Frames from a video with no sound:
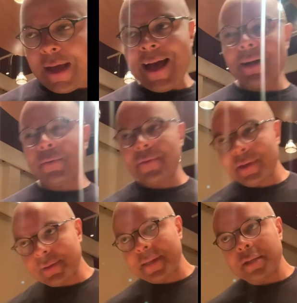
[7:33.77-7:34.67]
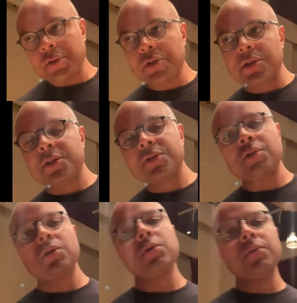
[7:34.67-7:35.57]
I don't think that you should
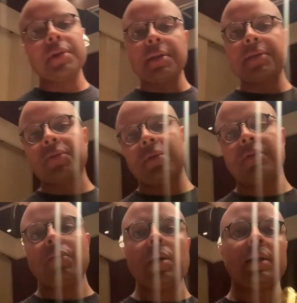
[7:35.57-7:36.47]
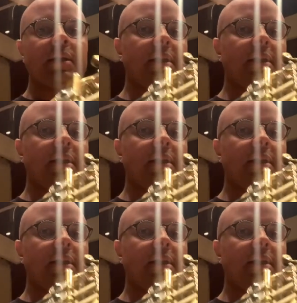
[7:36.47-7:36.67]
just do this sort of willy